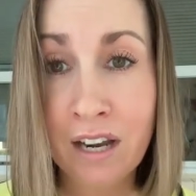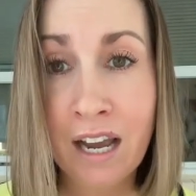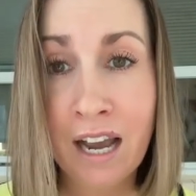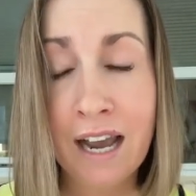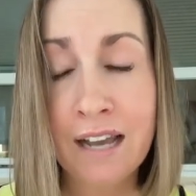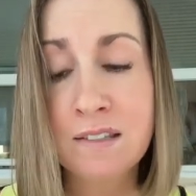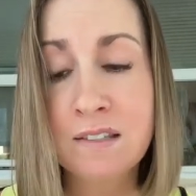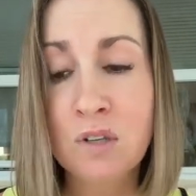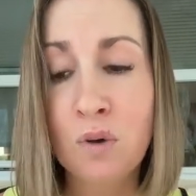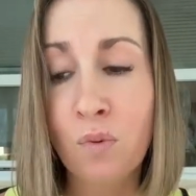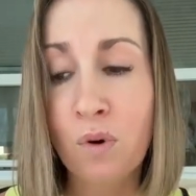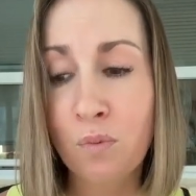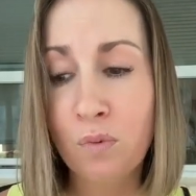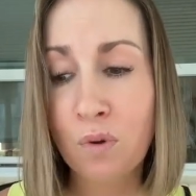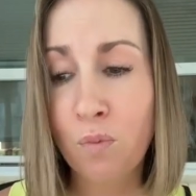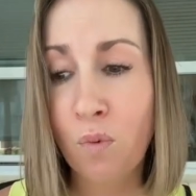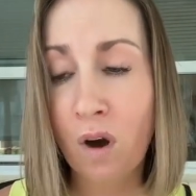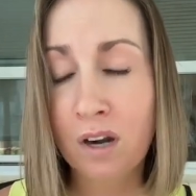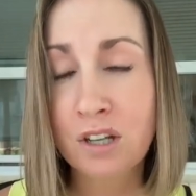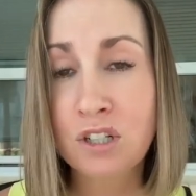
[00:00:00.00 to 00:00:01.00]
And so what we
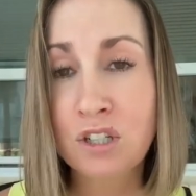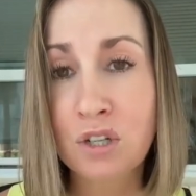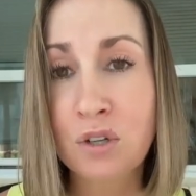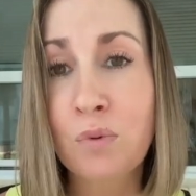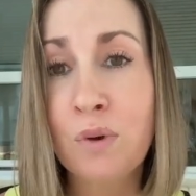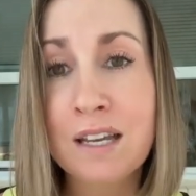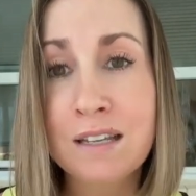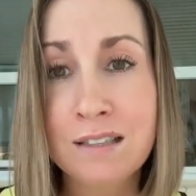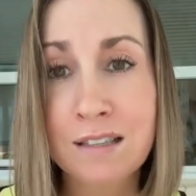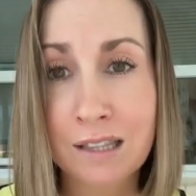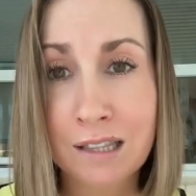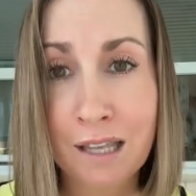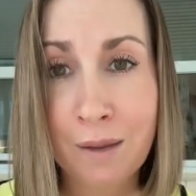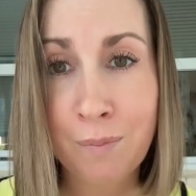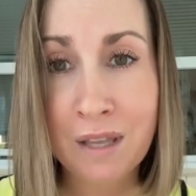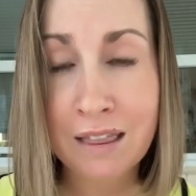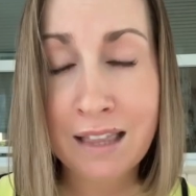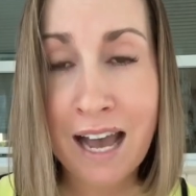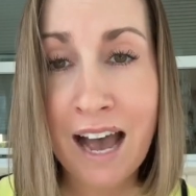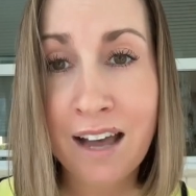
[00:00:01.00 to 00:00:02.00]
want to do is
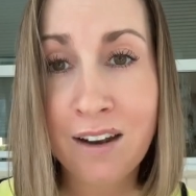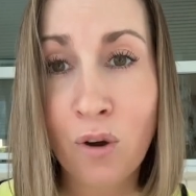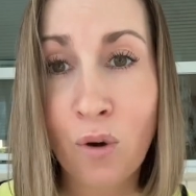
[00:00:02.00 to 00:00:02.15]
limit that